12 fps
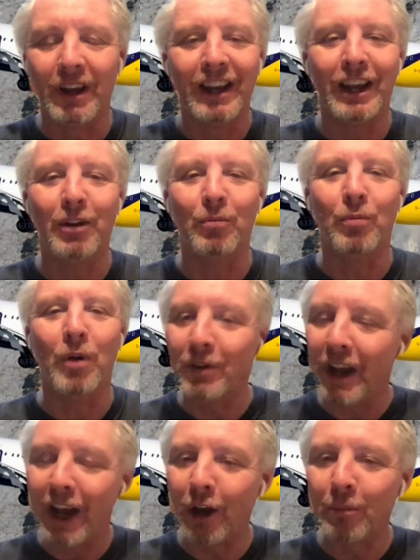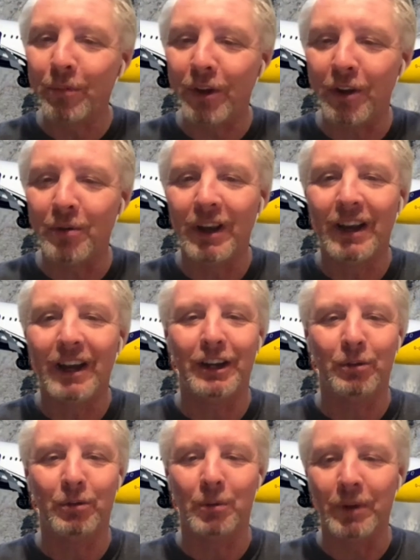It won't help you, and
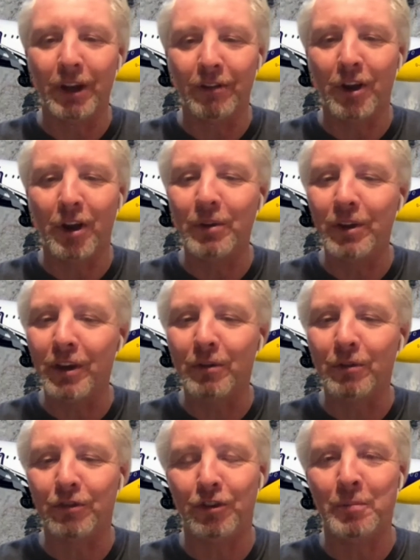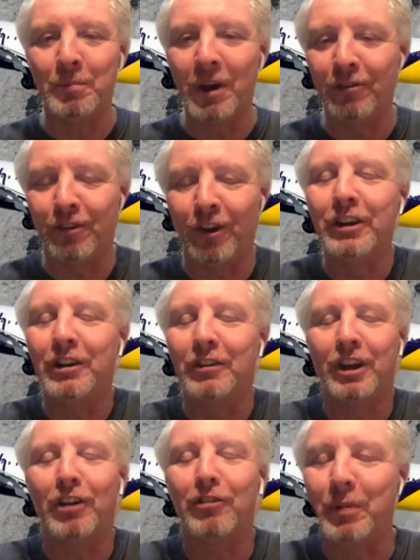it will be of no use, and you may find
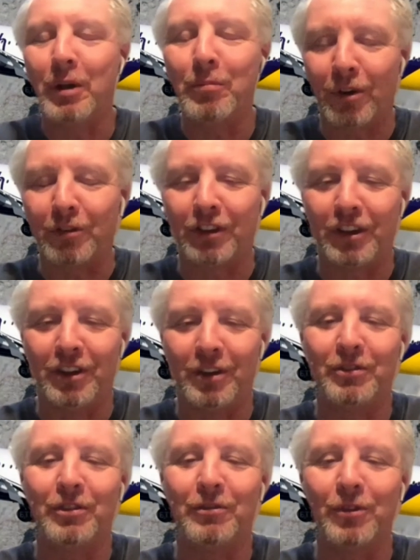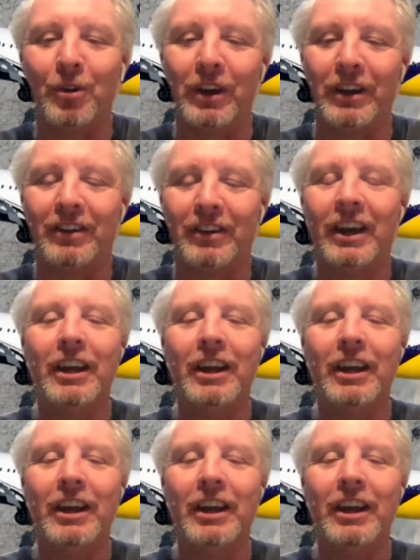yourself being prosecuted for it.